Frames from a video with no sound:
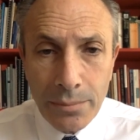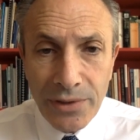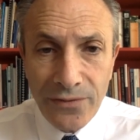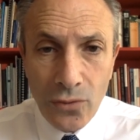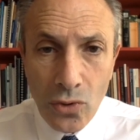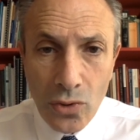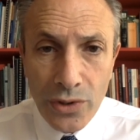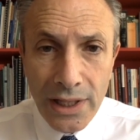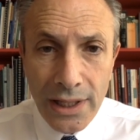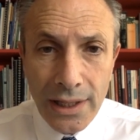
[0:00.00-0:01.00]

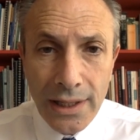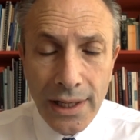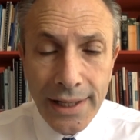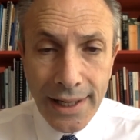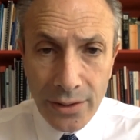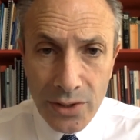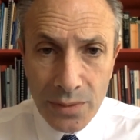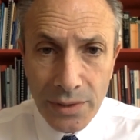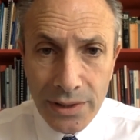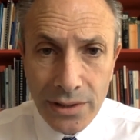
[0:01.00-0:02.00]
before the
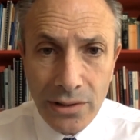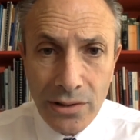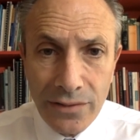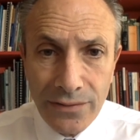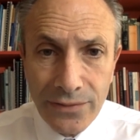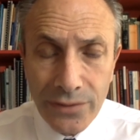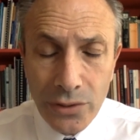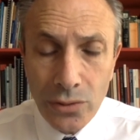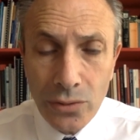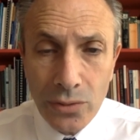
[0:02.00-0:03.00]
announcement of
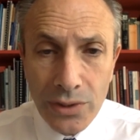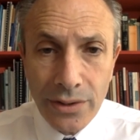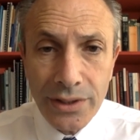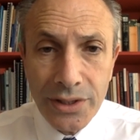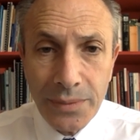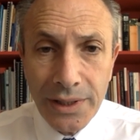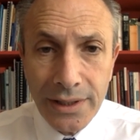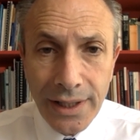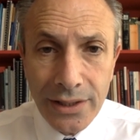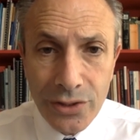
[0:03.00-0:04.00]
who was going to be
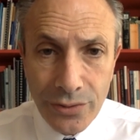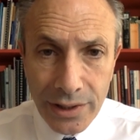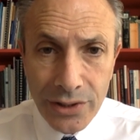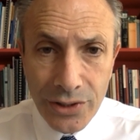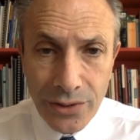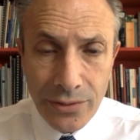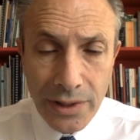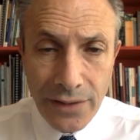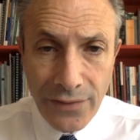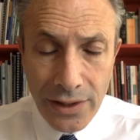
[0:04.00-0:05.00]
the next Director
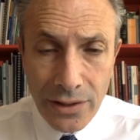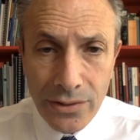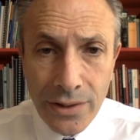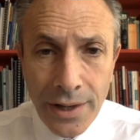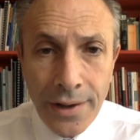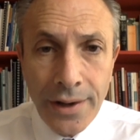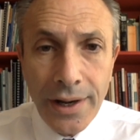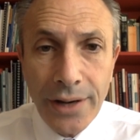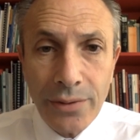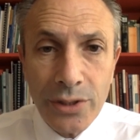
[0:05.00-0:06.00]
General at FAO,
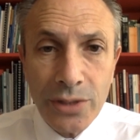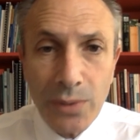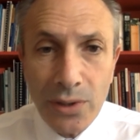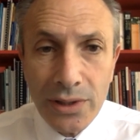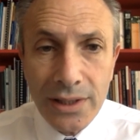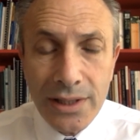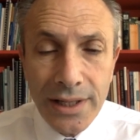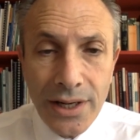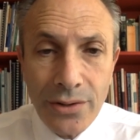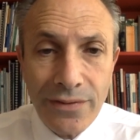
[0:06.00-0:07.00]
I wrote a blog that
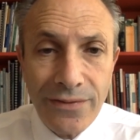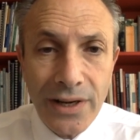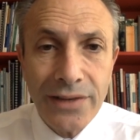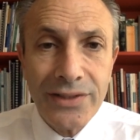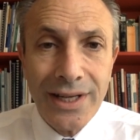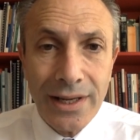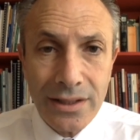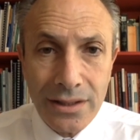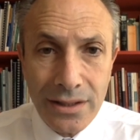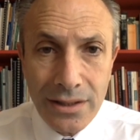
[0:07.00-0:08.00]
said, here are five
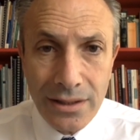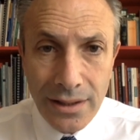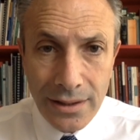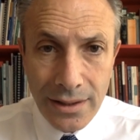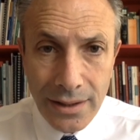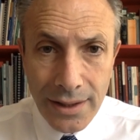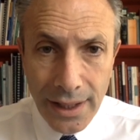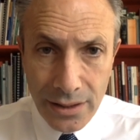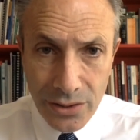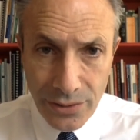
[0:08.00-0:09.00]
tests that the
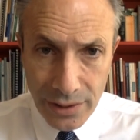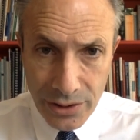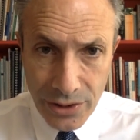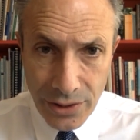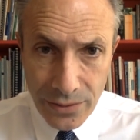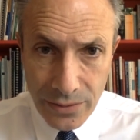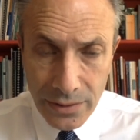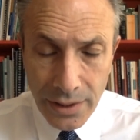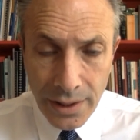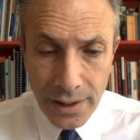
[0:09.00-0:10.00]
next Director
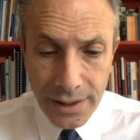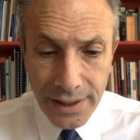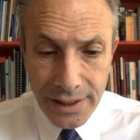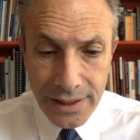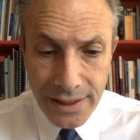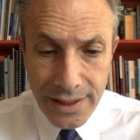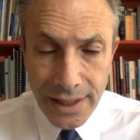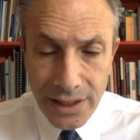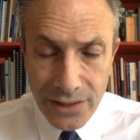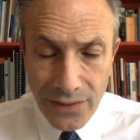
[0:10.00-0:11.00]
General needs to
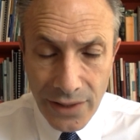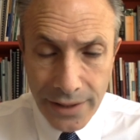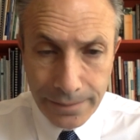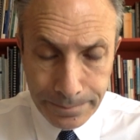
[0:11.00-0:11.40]
satisfy.